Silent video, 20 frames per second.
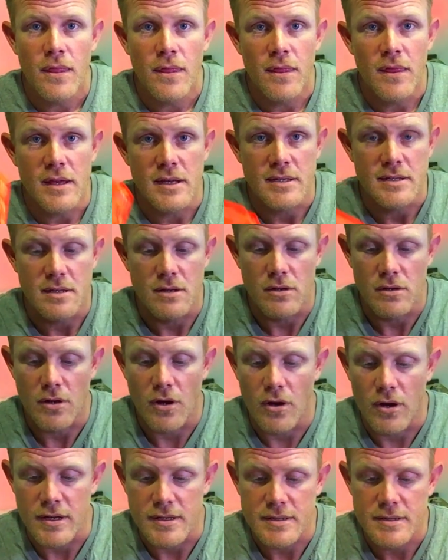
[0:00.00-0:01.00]
these little
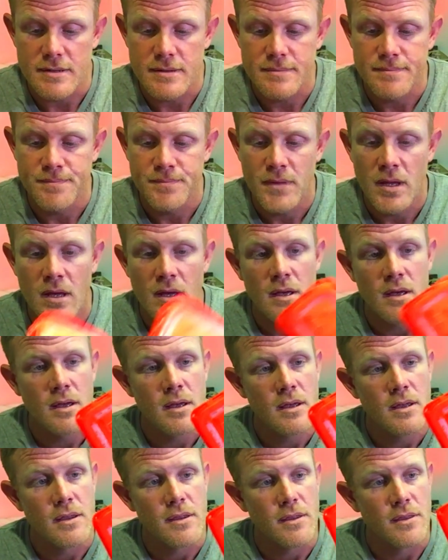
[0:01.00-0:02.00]
guys.
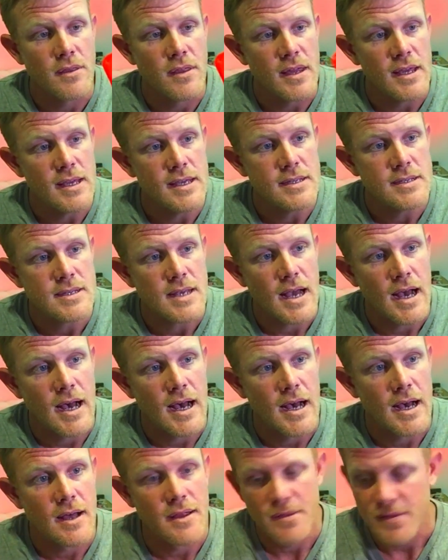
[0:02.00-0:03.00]
These
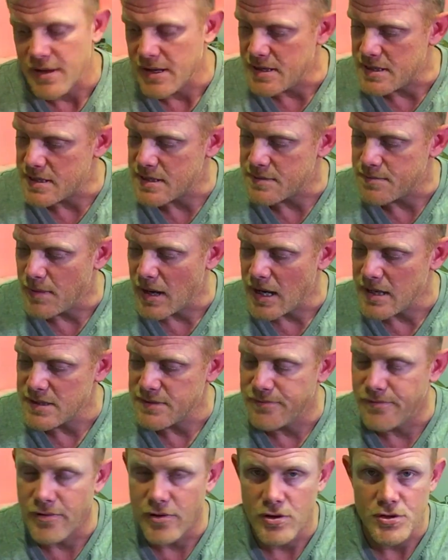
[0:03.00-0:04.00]
are the
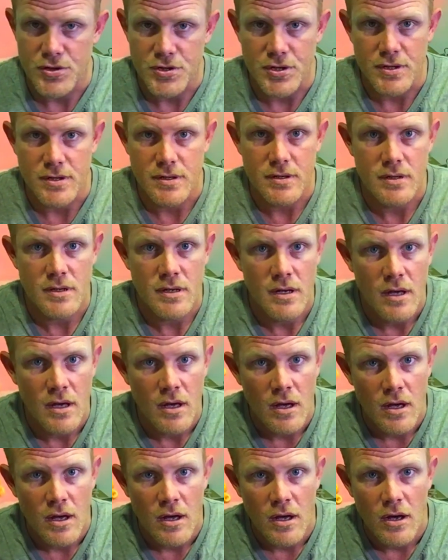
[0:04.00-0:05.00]
smart version
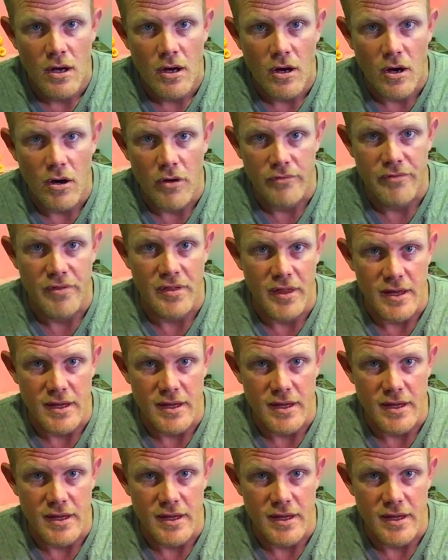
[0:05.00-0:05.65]
of